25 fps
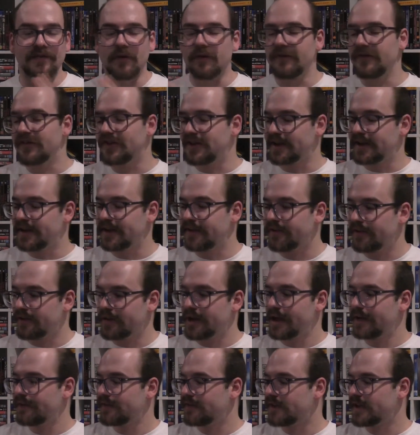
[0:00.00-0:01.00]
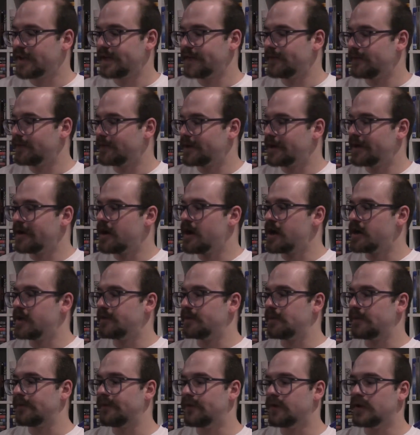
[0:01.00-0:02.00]
Obviously, these don't have sleeves, but I kind
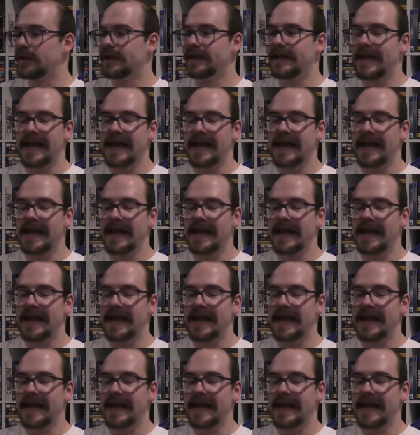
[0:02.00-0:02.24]
of prefer the